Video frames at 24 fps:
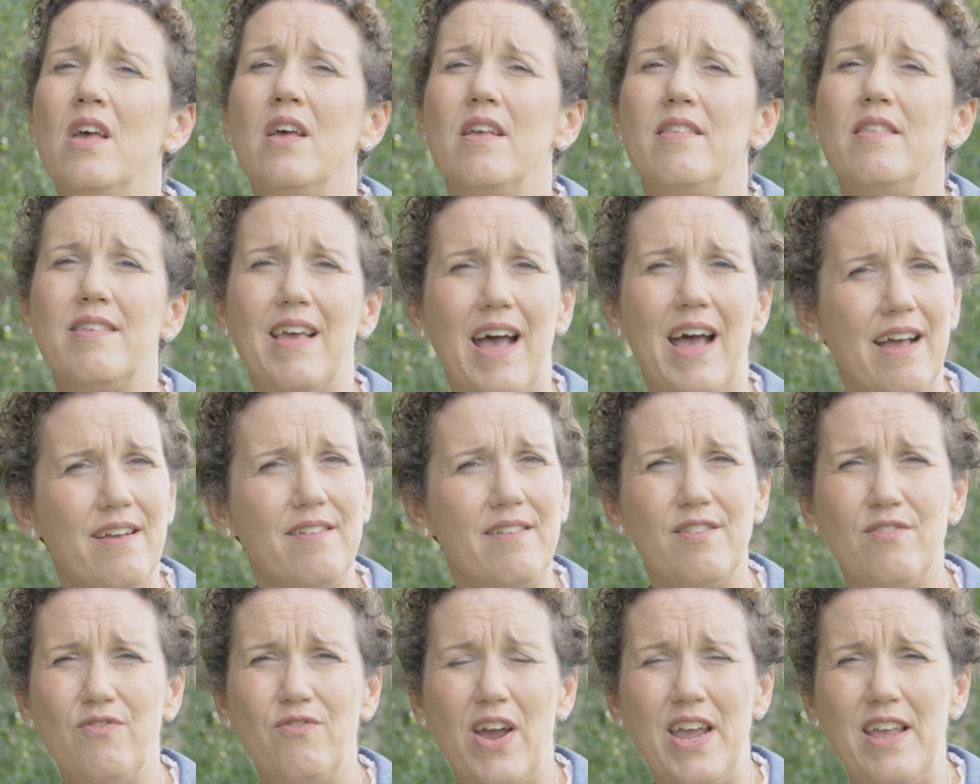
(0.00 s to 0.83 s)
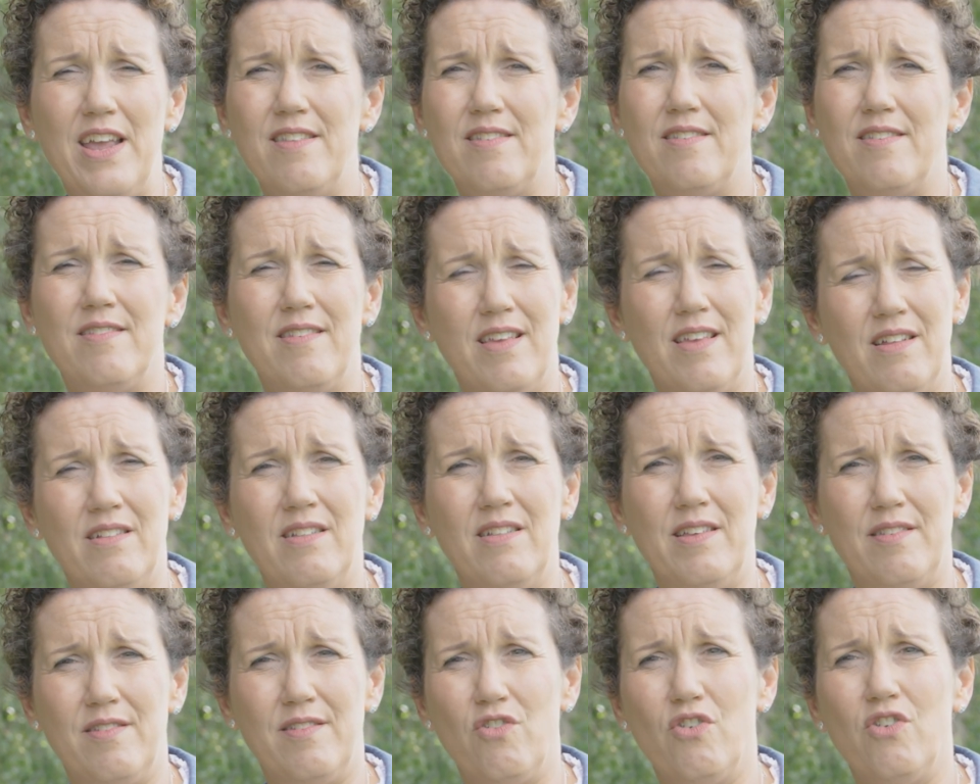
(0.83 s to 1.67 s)
tax rates still
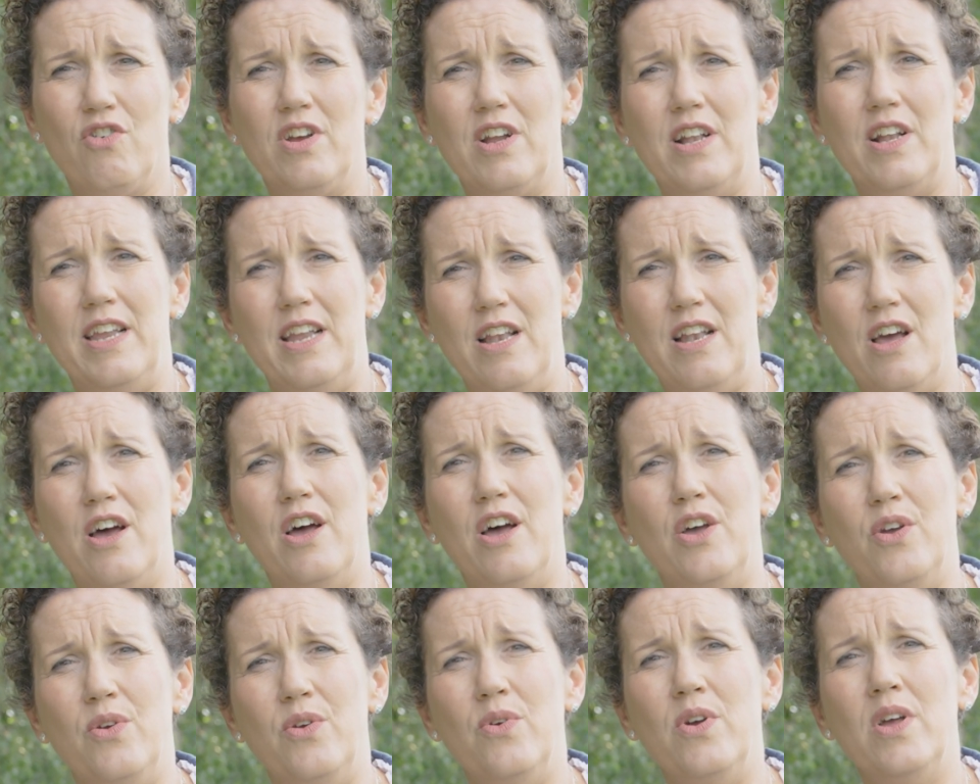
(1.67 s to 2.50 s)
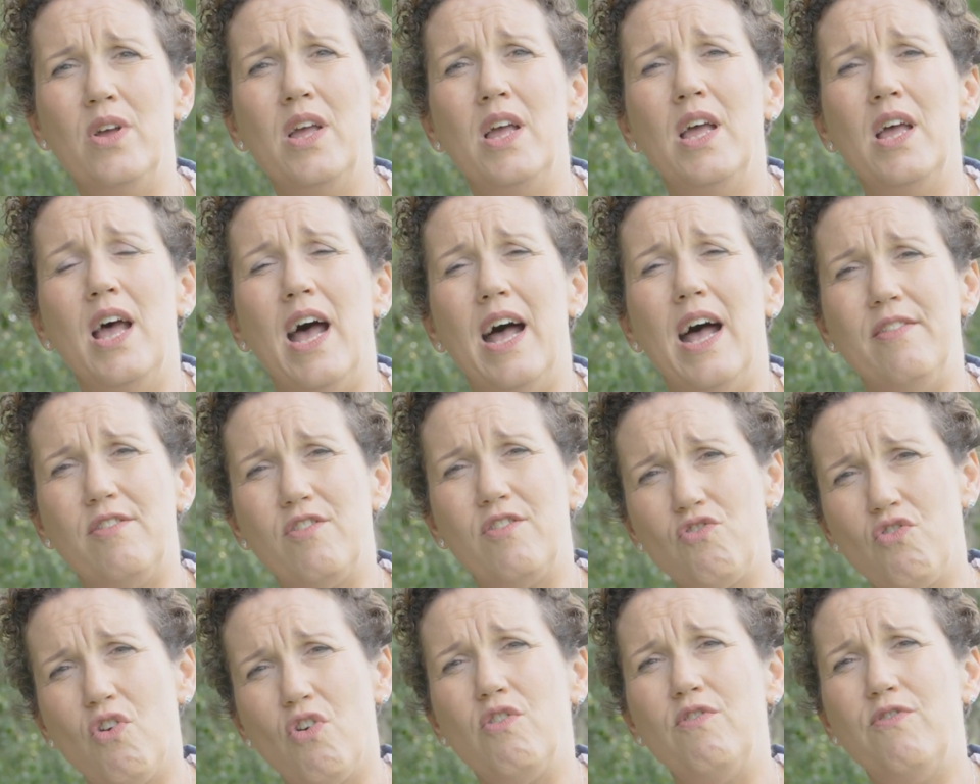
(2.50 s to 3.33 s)
historically low, and
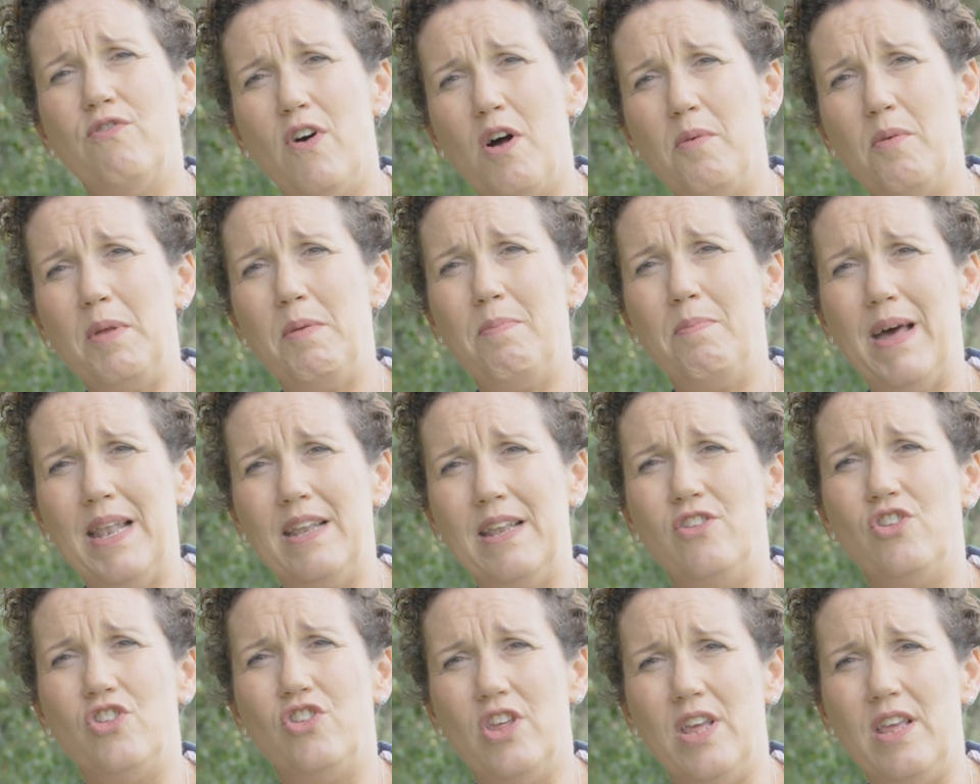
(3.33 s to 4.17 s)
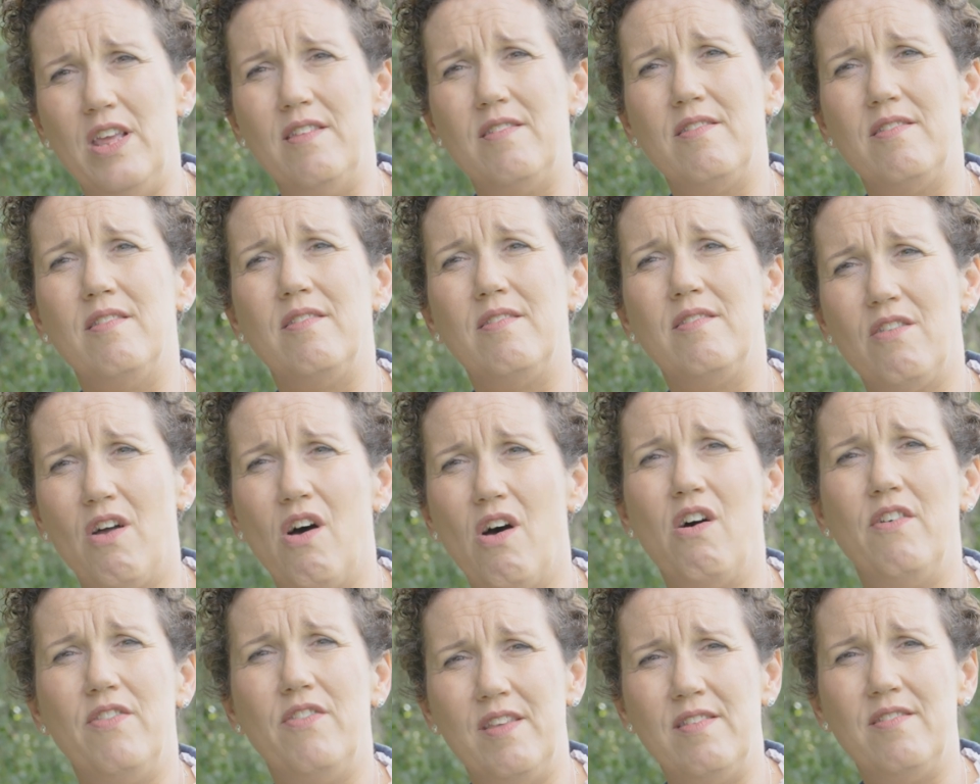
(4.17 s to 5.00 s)
strong farming balance sheets to
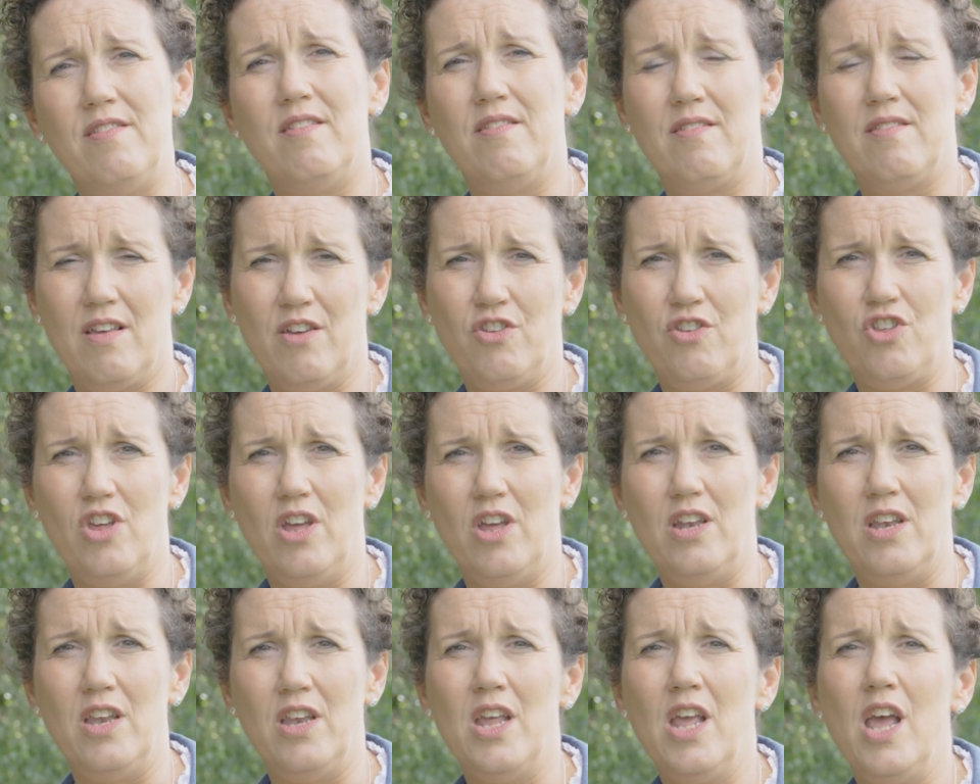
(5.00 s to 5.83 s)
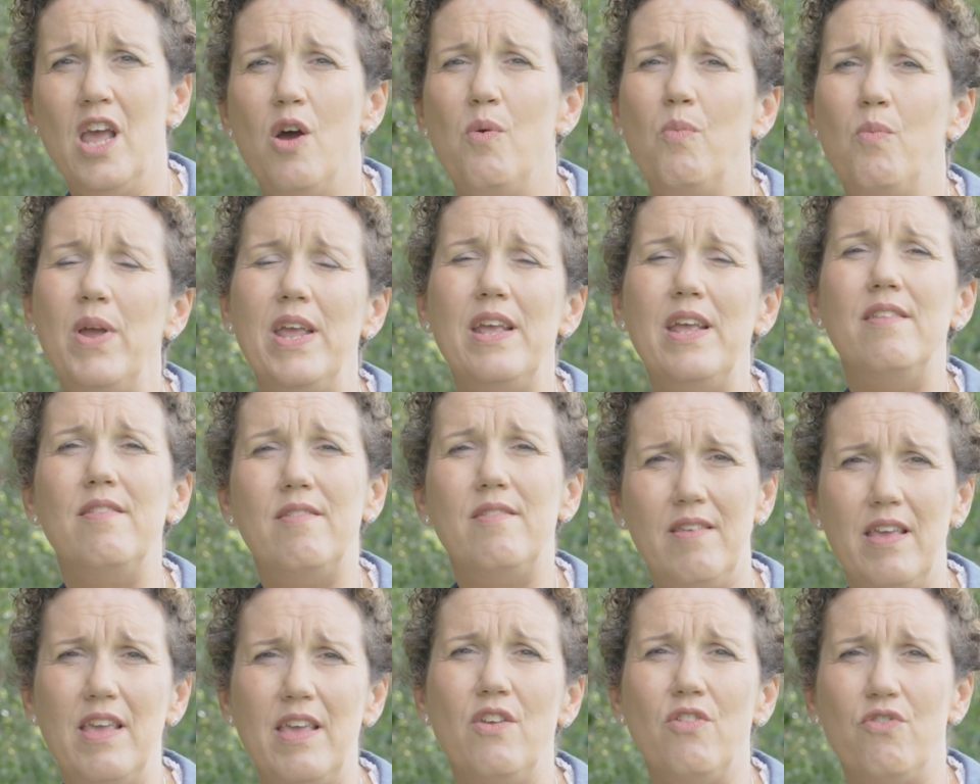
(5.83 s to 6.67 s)
start this discussion. And we can
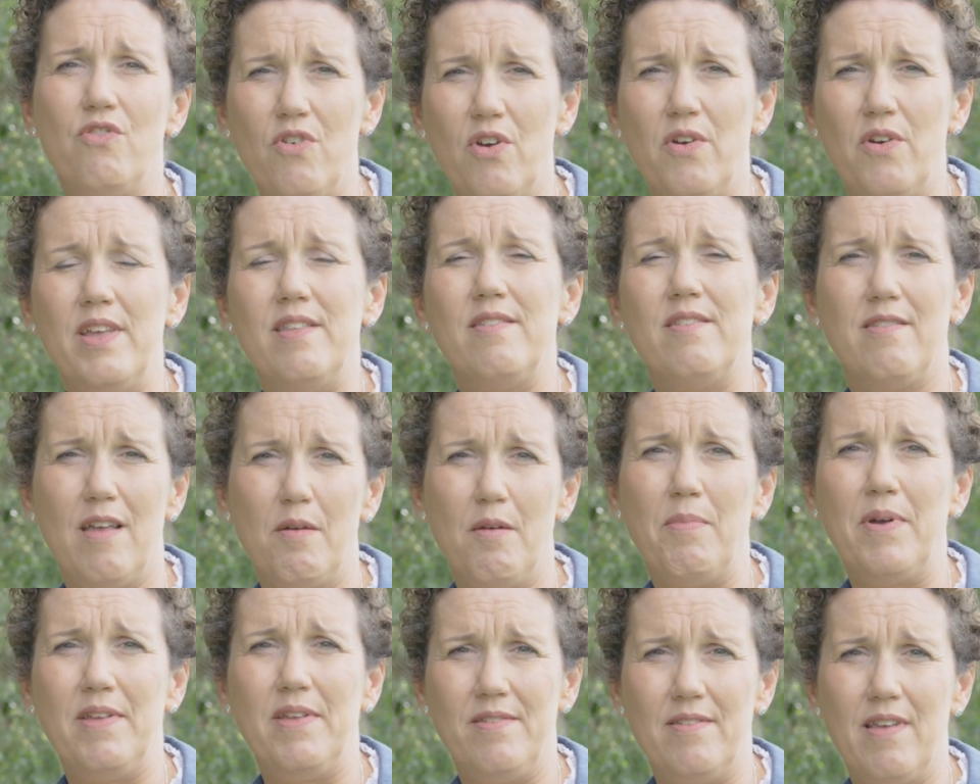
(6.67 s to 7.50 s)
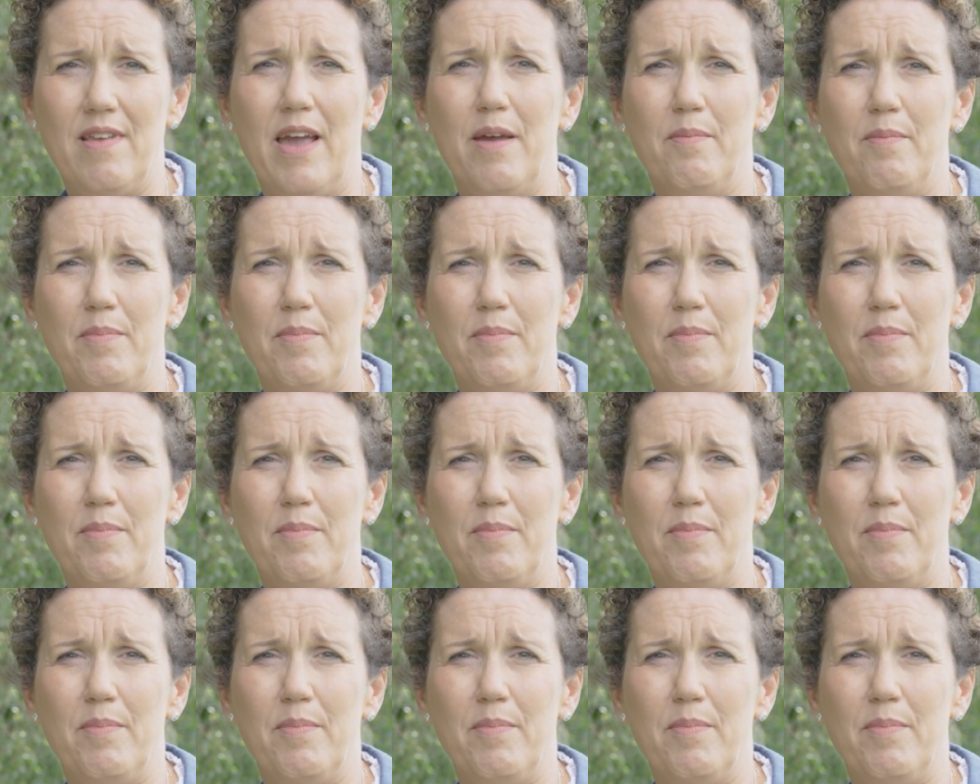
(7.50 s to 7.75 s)
steer you through it step by step.